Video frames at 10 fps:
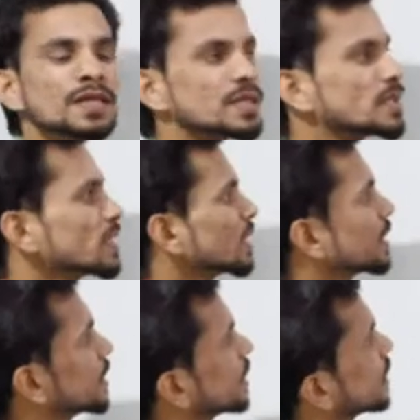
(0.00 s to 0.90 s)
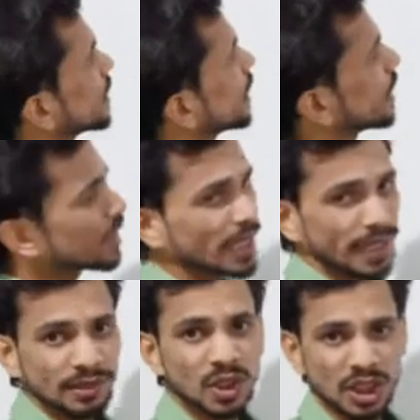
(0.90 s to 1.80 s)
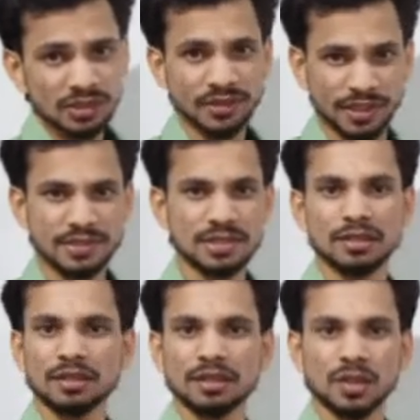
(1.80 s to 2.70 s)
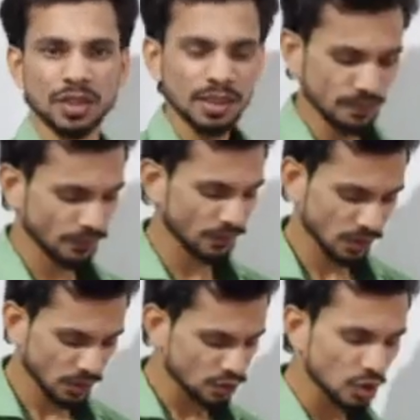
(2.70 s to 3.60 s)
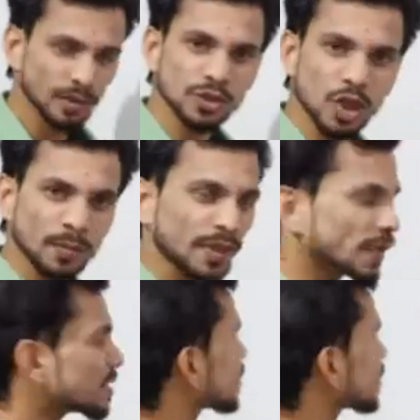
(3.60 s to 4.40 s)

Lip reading: the length contraction. Okay, so our topic is